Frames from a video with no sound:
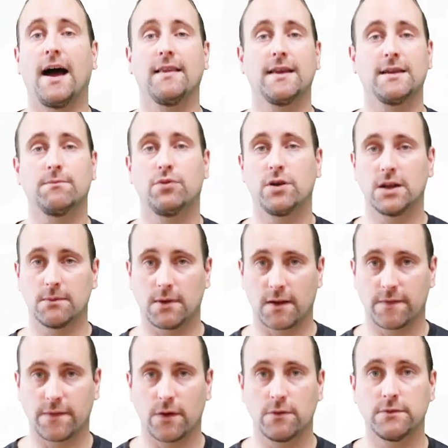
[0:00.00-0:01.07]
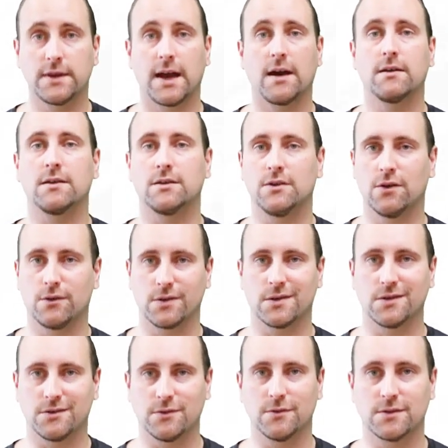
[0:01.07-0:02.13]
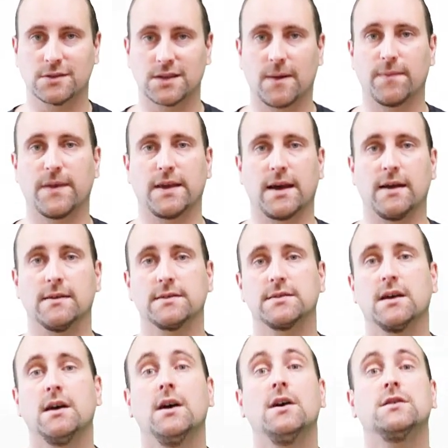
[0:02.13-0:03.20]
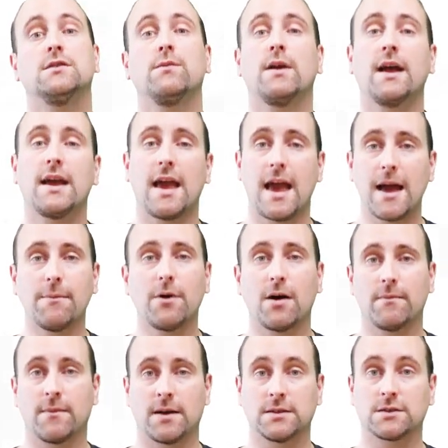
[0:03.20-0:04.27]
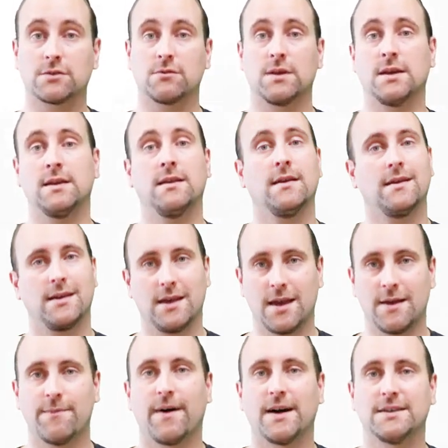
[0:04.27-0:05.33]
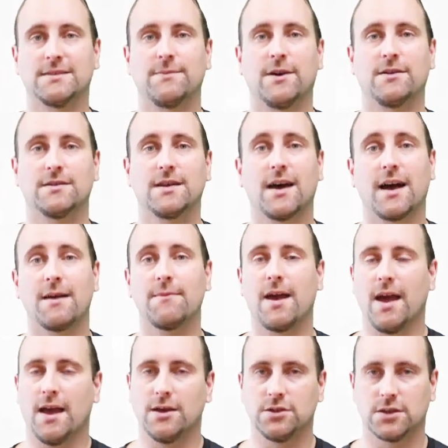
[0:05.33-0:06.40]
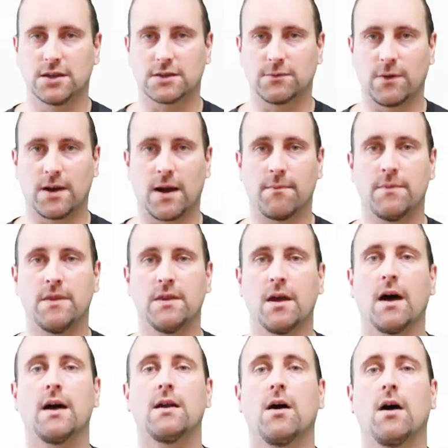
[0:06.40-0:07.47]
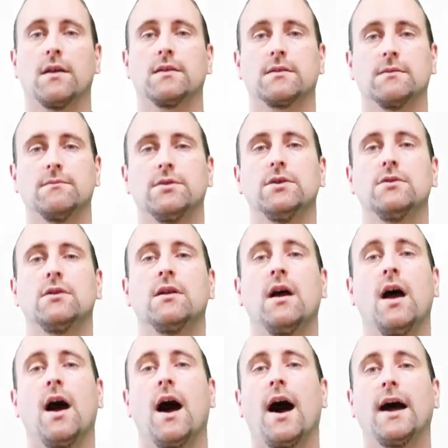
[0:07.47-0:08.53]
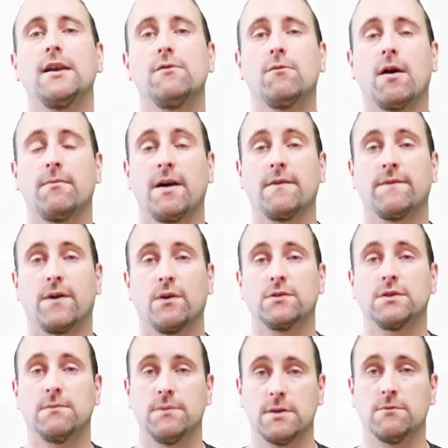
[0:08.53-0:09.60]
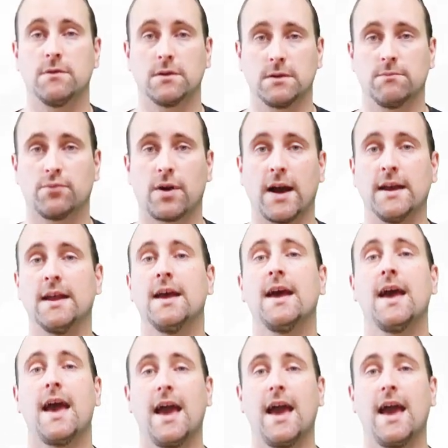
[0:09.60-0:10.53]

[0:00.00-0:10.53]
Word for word: I like putting my phone down and going and doing something else. So when I am on my screen in my spare time and just when I'm not on the computer, I don't want my phone to be really bright.